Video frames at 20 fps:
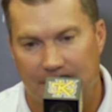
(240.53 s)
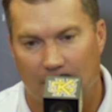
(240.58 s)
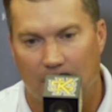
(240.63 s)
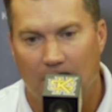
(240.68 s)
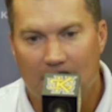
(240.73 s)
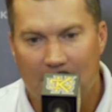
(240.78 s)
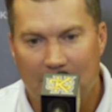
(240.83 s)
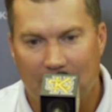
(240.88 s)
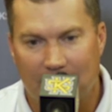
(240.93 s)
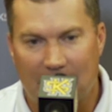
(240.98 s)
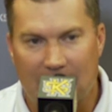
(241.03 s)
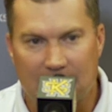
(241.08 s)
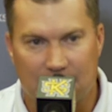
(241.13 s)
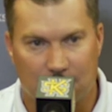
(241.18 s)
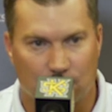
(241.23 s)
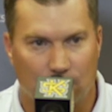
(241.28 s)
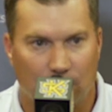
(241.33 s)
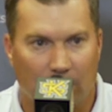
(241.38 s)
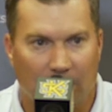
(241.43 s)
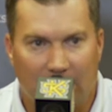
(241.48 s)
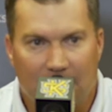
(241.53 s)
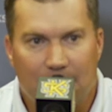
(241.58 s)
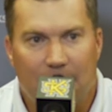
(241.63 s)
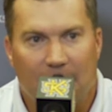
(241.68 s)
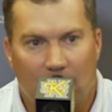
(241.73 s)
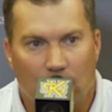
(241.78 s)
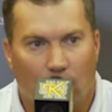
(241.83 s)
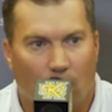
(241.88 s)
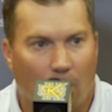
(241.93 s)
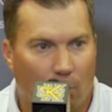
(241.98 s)
So that's really
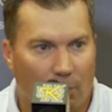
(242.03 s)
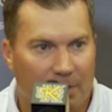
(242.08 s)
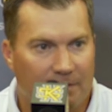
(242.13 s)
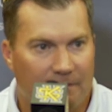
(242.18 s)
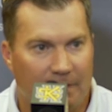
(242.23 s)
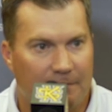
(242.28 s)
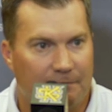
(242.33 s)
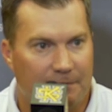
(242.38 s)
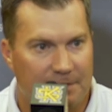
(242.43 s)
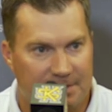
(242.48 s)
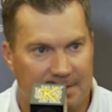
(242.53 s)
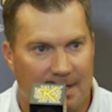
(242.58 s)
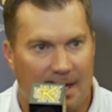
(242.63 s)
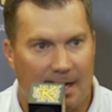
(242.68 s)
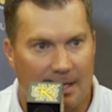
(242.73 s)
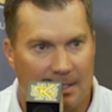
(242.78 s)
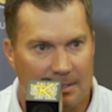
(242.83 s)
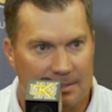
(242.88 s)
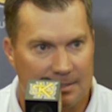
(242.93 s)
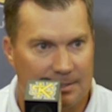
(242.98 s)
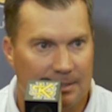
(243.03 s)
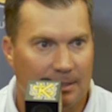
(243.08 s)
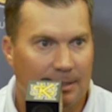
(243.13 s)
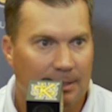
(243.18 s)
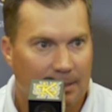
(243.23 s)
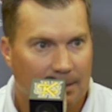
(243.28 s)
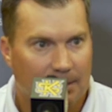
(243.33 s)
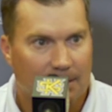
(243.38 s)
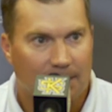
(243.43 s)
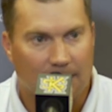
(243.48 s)
been what we've emphasized
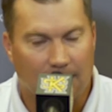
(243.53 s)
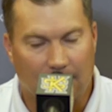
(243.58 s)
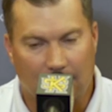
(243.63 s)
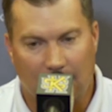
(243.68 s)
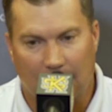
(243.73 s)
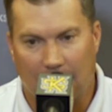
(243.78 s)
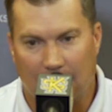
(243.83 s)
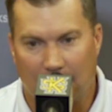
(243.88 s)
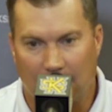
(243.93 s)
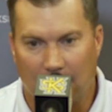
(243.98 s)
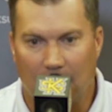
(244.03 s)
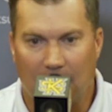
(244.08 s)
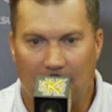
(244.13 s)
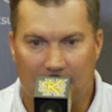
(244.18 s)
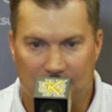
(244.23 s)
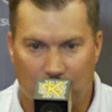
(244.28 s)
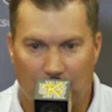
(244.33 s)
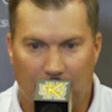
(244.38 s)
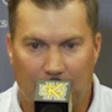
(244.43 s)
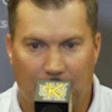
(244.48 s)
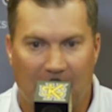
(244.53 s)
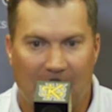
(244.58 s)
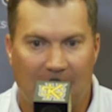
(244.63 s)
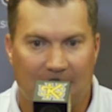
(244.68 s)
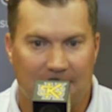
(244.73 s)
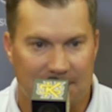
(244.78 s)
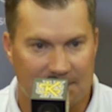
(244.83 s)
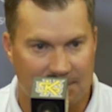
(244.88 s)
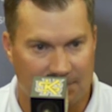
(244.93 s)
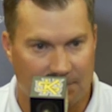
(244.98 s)
as we
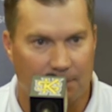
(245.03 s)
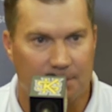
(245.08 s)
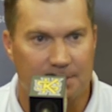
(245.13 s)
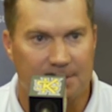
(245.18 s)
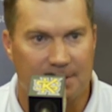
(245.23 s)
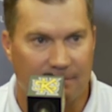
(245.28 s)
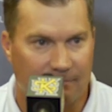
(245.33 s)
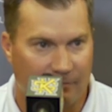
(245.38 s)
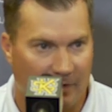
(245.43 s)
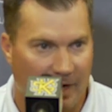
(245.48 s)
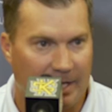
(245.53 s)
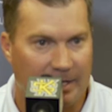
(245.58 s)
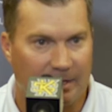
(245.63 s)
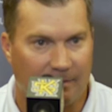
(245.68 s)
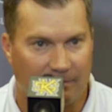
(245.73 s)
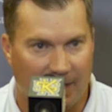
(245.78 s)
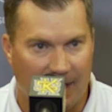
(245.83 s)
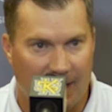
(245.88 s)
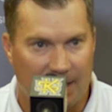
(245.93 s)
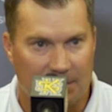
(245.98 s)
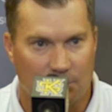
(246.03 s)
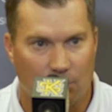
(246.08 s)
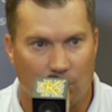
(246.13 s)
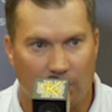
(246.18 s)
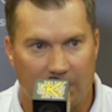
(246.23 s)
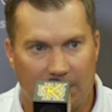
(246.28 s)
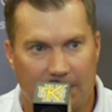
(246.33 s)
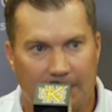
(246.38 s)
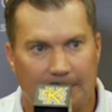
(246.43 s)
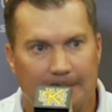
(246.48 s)
practiced Thursday and Friday of last
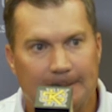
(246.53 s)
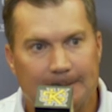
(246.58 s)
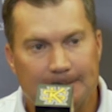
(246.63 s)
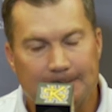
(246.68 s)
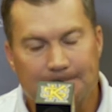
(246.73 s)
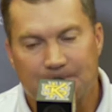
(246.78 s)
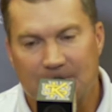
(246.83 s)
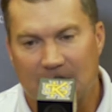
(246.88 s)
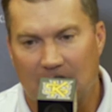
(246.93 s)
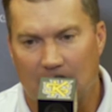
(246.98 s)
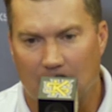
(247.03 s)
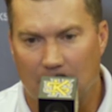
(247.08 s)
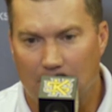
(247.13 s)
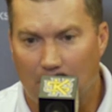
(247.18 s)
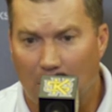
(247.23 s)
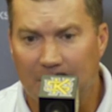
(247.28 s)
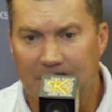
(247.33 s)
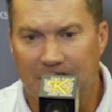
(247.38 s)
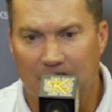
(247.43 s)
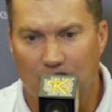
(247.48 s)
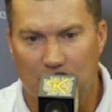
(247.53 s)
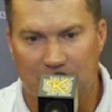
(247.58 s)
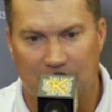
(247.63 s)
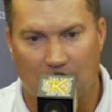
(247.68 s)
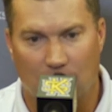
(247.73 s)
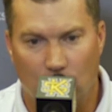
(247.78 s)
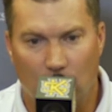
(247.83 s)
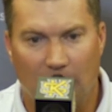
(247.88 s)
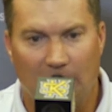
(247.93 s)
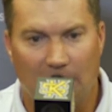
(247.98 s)
week. Monday was
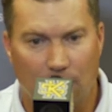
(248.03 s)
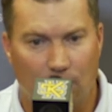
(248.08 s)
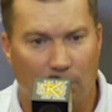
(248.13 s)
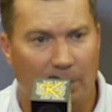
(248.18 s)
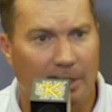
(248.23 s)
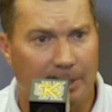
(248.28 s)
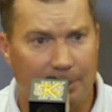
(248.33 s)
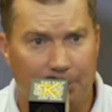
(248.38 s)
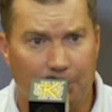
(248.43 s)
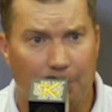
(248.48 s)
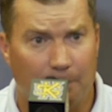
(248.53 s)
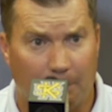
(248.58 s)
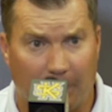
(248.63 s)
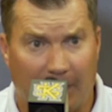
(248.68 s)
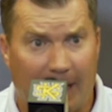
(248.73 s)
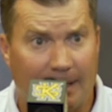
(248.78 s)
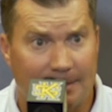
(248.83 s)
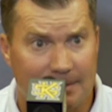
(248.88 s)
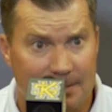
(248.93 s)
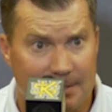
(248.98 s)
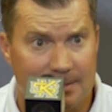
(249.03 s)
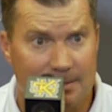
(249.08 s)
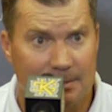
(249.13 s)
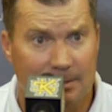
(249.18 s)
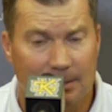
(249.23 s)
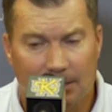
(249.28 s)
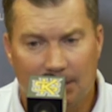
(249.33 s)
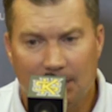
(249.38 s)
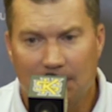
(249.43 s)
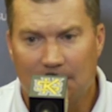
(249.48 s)
a really, really good practice.
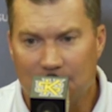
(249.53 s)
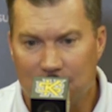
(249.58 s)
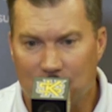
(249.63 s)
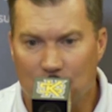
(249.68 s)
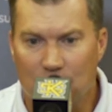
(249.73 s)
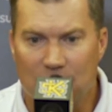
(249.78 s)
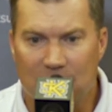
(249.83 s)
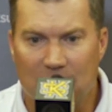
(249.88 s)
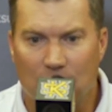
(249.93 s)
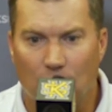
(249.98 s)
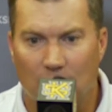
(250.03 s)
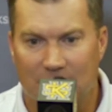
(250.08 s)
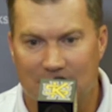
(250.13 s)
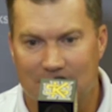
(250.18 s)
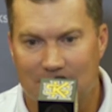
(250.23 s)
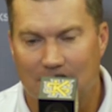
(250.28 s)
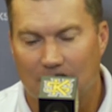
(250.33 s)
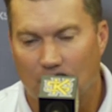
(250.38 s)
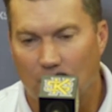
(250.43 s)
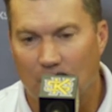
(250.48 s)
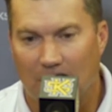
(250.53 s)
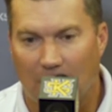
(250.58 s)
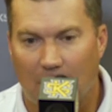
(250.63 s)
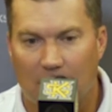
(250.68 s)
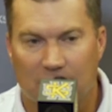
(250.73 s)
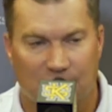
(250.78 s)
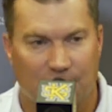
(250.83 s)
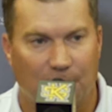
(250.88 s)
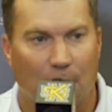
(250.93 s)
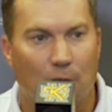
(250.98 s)
Tuesday we
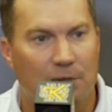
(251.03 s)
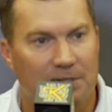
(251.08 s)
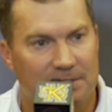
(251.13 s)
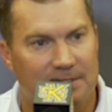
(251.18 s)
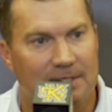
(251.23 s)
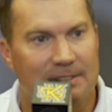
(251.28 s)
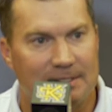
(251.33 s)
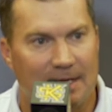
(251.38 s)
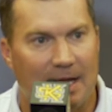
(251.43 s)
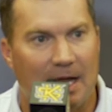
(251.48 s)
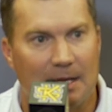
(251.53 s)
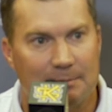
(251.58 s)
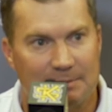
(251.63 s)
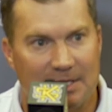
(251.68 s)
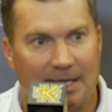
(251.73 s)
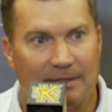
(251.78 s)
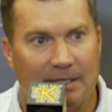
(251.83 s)
lost focus at times.